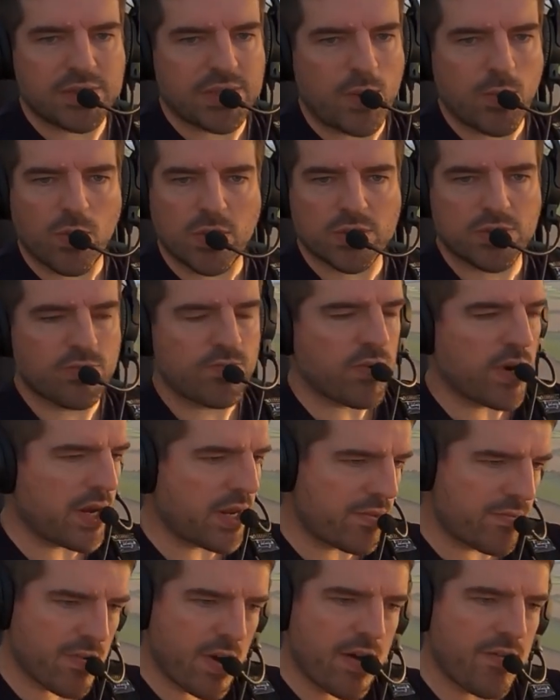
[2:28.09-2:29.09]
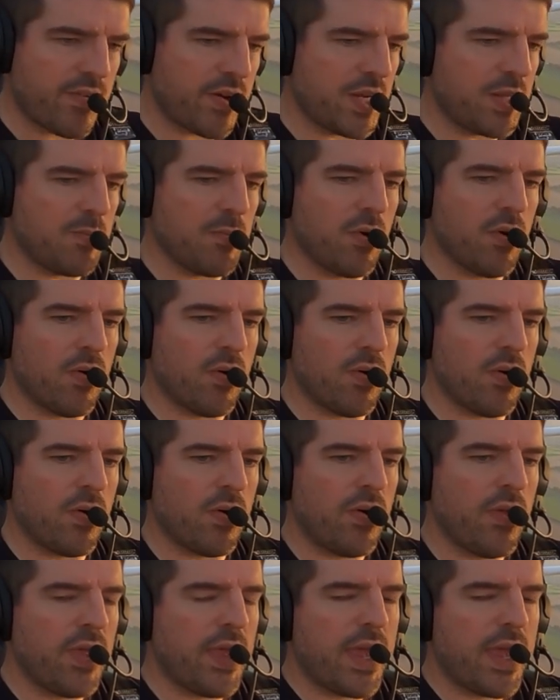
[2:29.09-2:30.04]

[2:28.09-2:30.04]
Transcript: It wasn't running rough anymore,